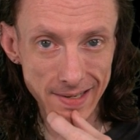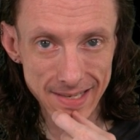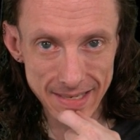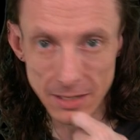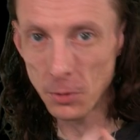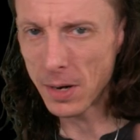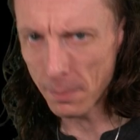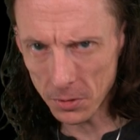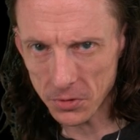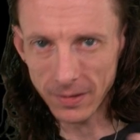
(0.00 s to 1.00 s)
No
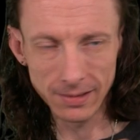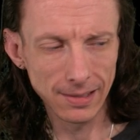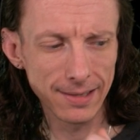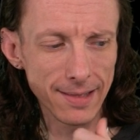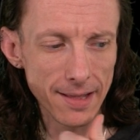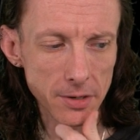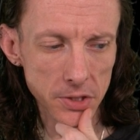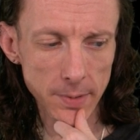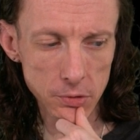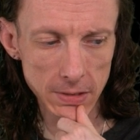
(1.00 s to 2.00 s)
numbers or anything like that, no
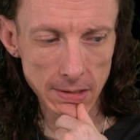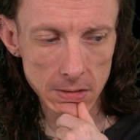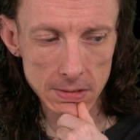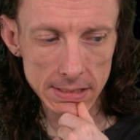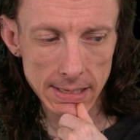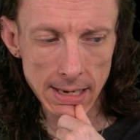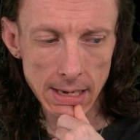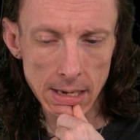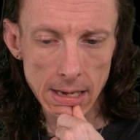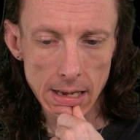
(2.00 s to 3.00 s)
special characters.
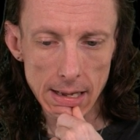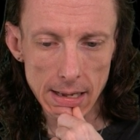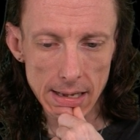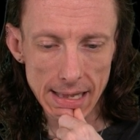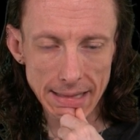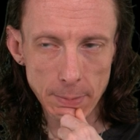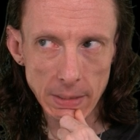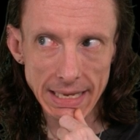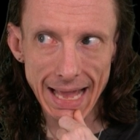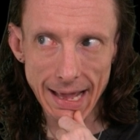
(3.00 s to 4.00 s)
And then we can
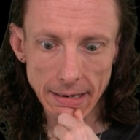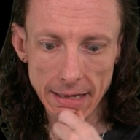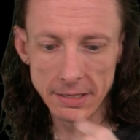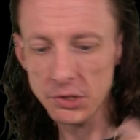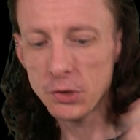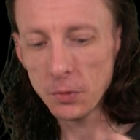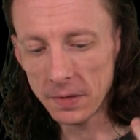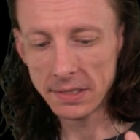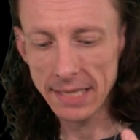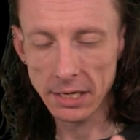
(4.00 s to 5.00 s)
add additional things
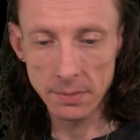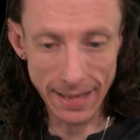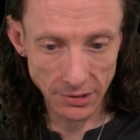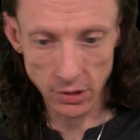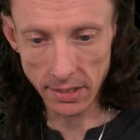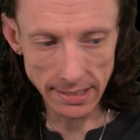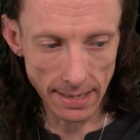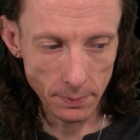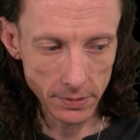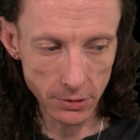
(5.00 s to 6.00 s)
that could match on in that
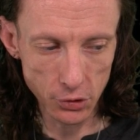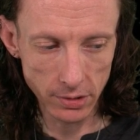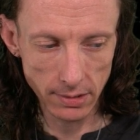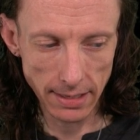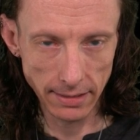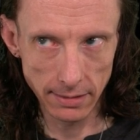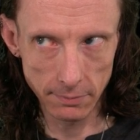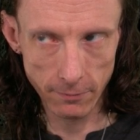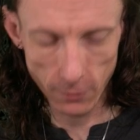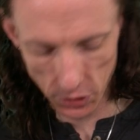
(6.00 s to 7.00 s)
position. And the
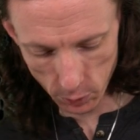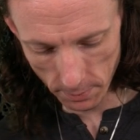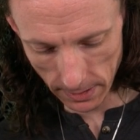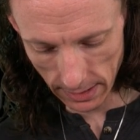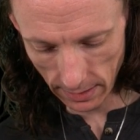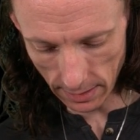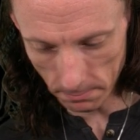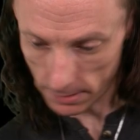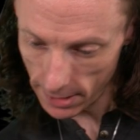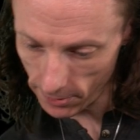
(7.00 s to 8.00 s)
first would be a
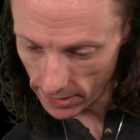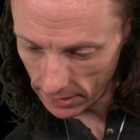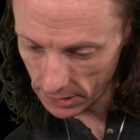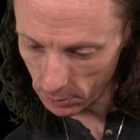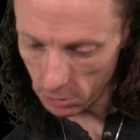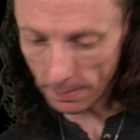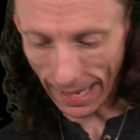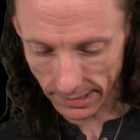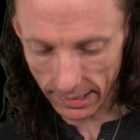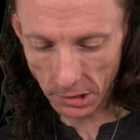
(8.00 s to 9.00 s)
period. So we do
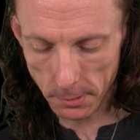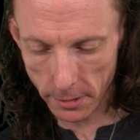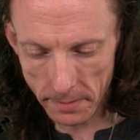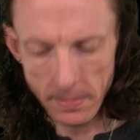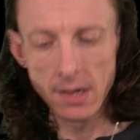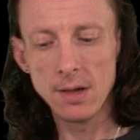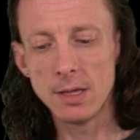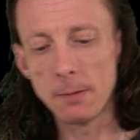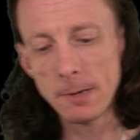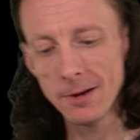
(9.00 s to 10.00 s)
backslash period. A
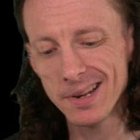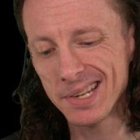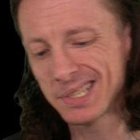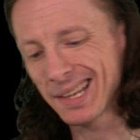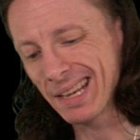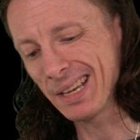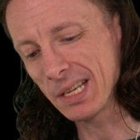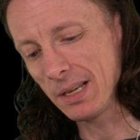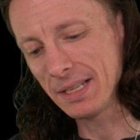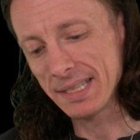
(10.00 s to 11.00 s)
period is like
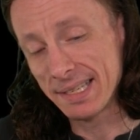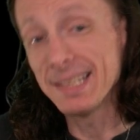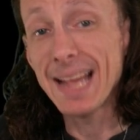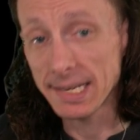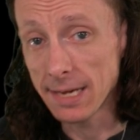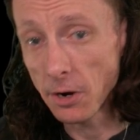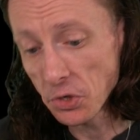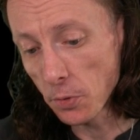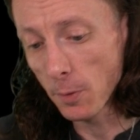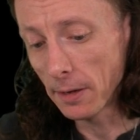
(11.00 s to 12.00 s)
it's a syntax character
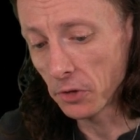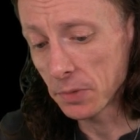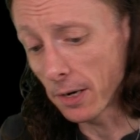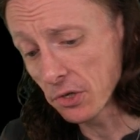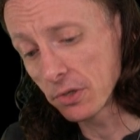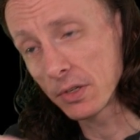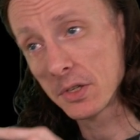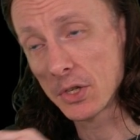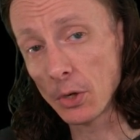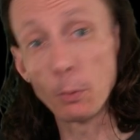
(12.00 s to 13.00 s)
with regular expressions,
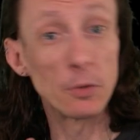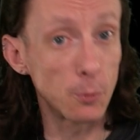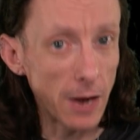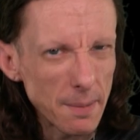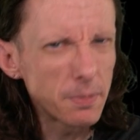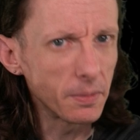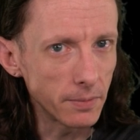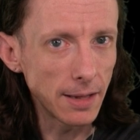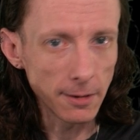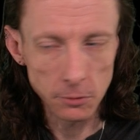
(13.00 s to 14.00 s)
so with grep
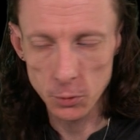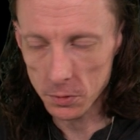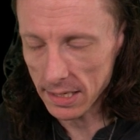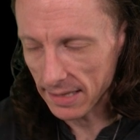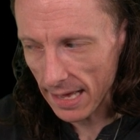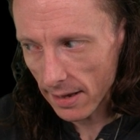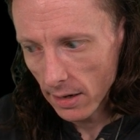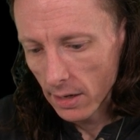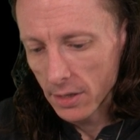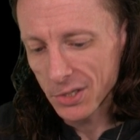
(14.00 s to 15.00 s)
and other tools like that.
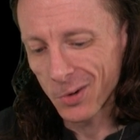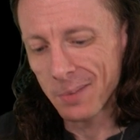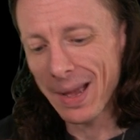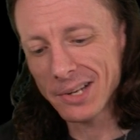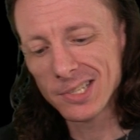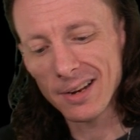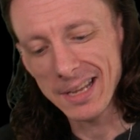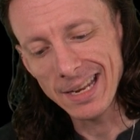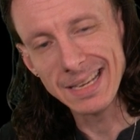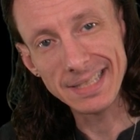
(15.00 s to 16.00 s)
So it matches on
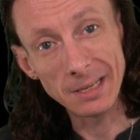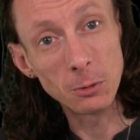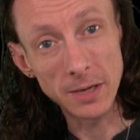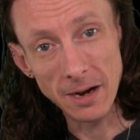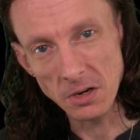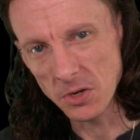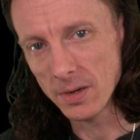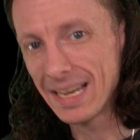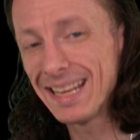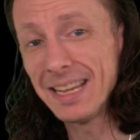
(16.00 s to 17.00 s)
any single character,
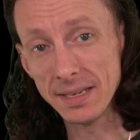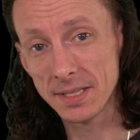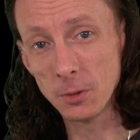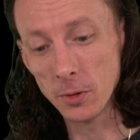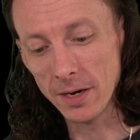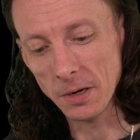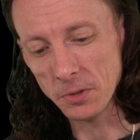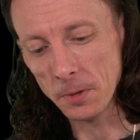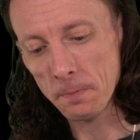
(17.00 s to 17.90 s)
any single character.